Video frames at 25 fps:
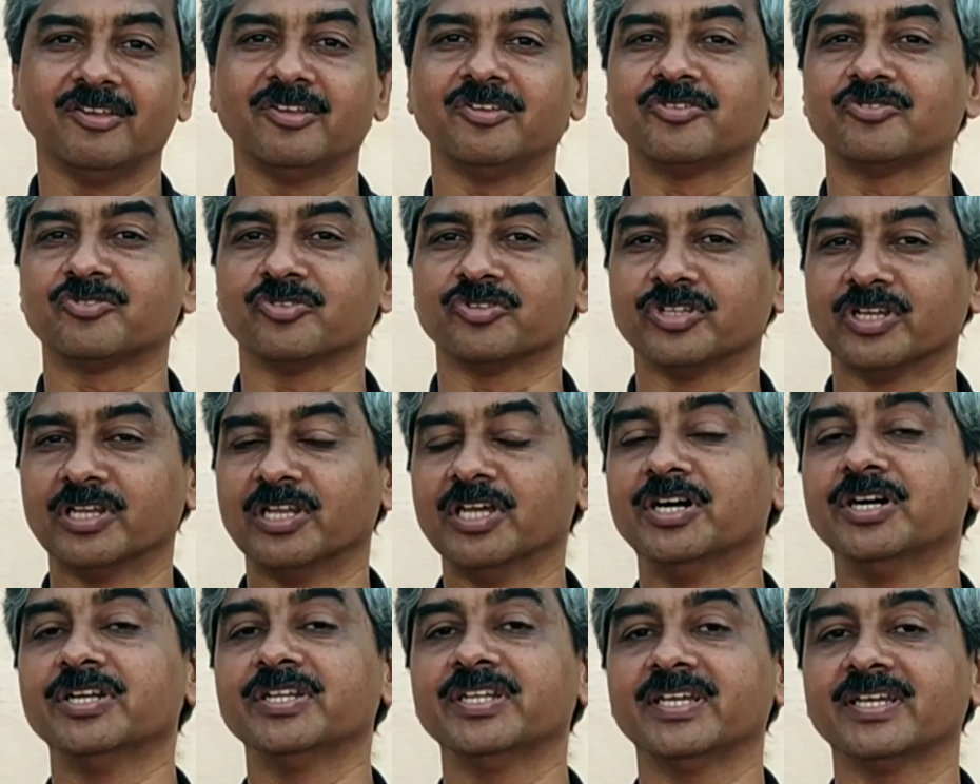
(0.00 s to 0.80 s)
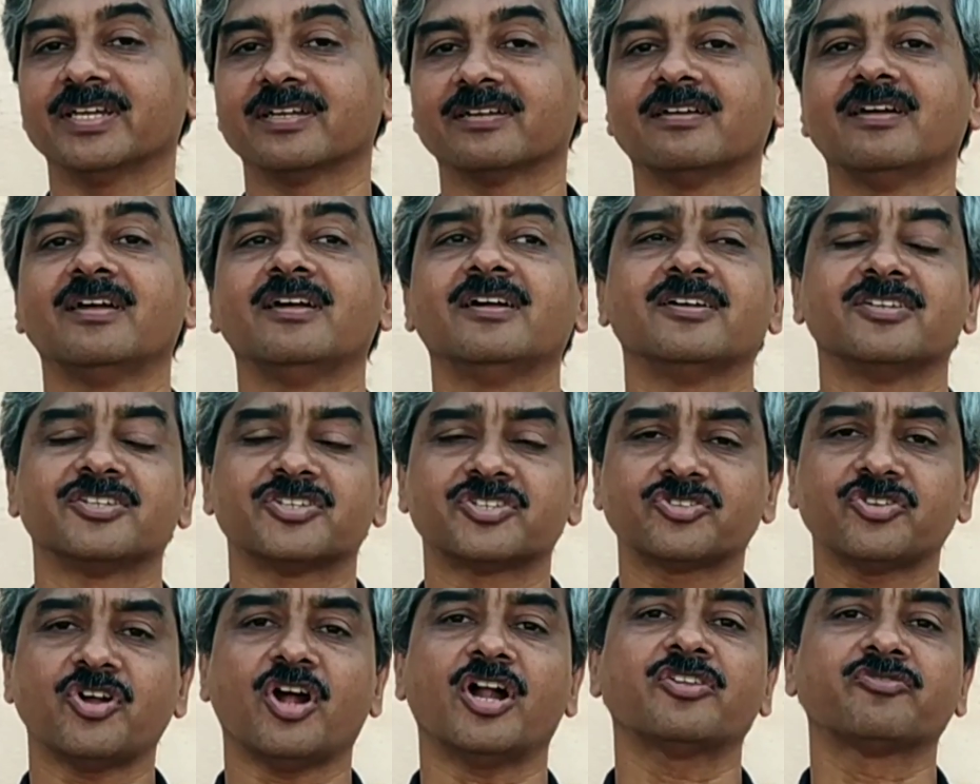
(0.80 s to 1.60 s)
So the learning
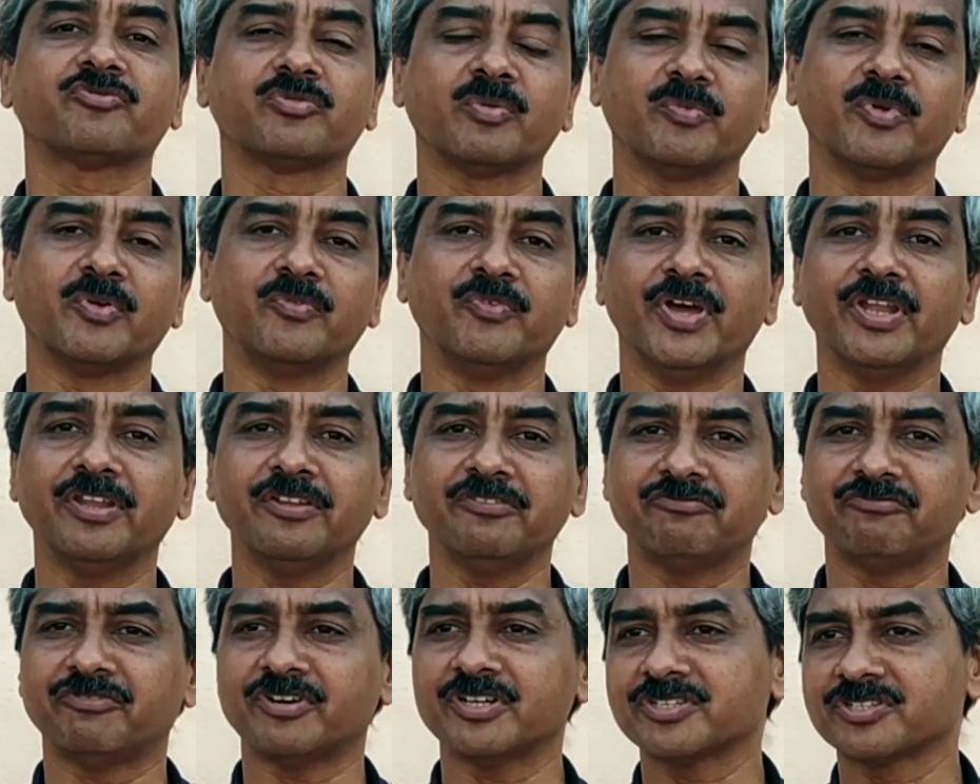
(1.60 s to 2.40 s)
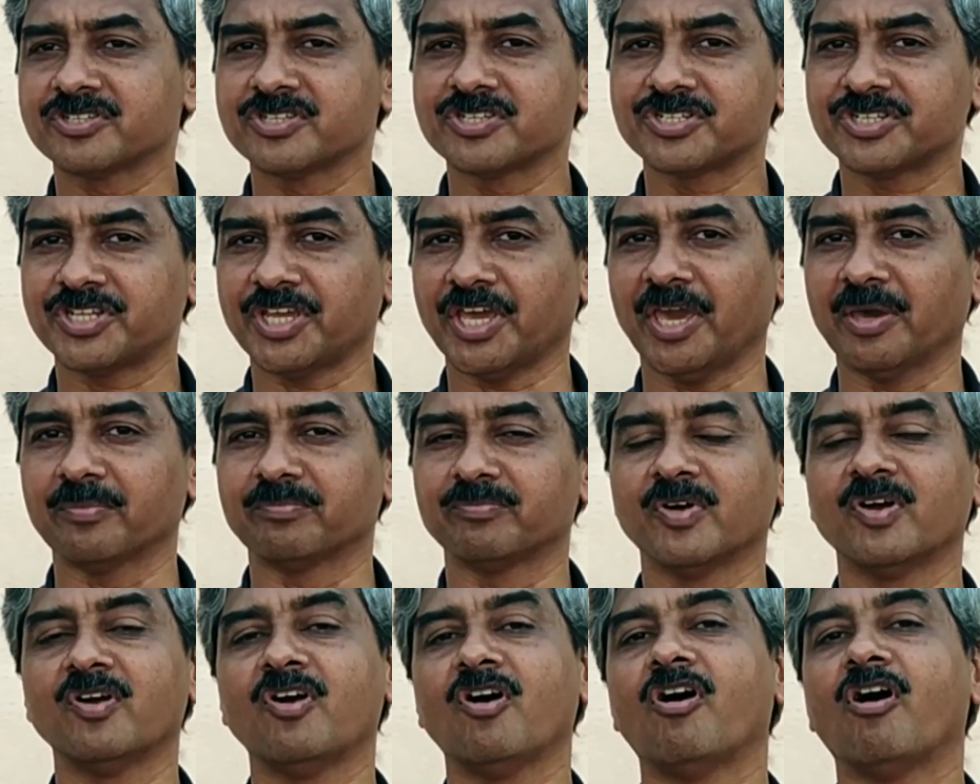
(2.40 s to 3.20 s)
starts from a very first
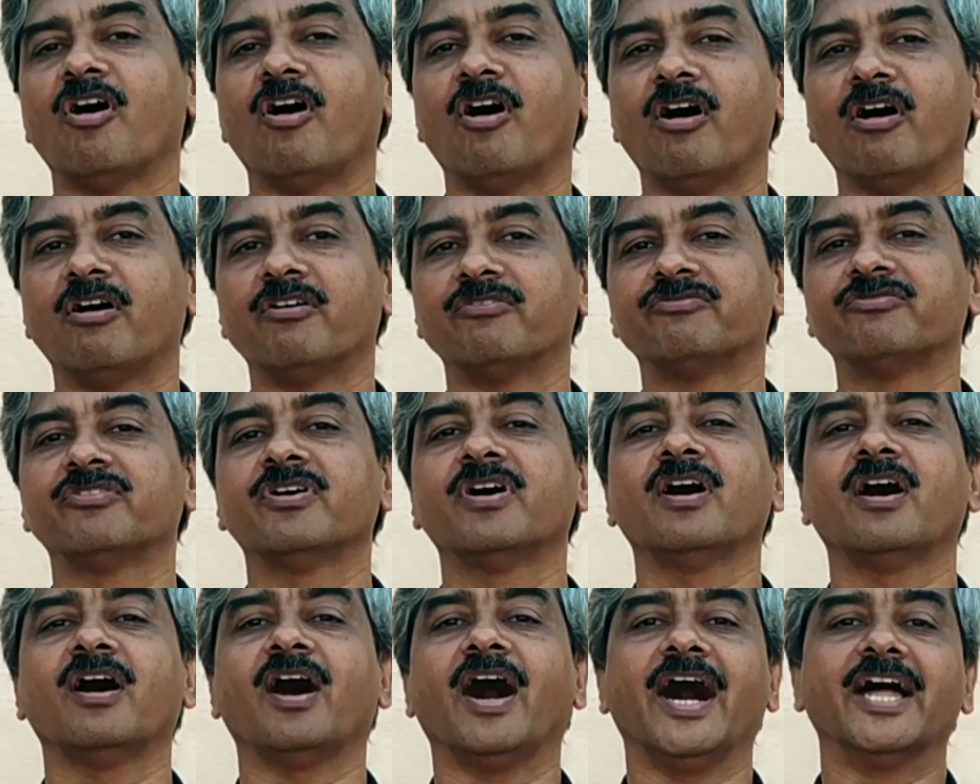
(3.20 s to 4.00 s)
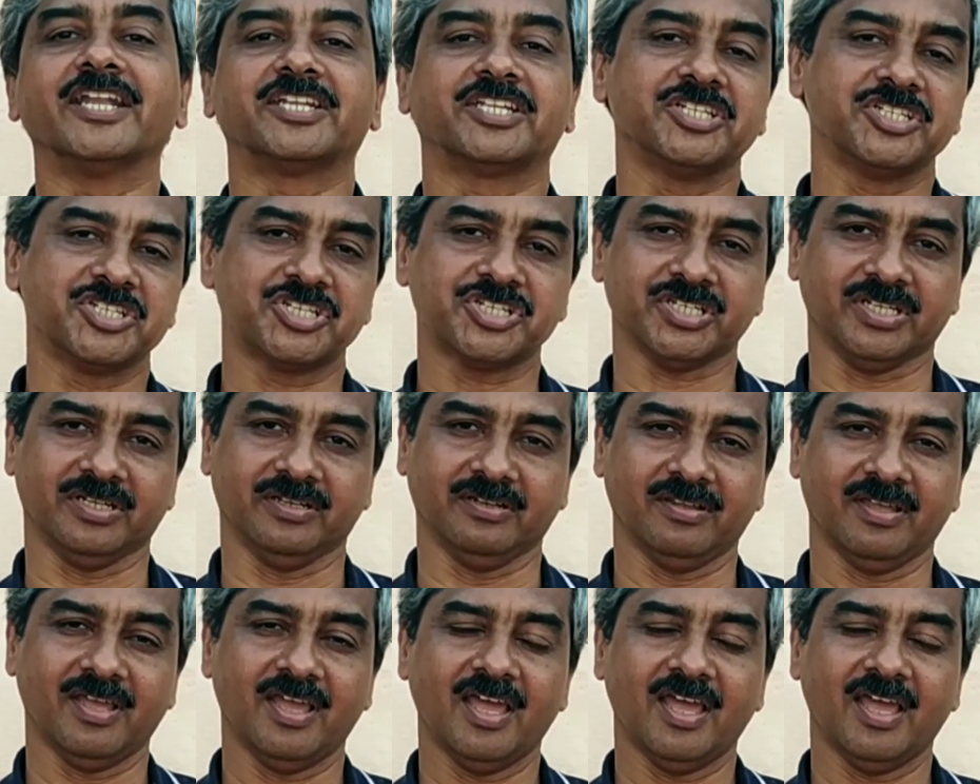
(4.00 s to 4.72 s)
step of attention.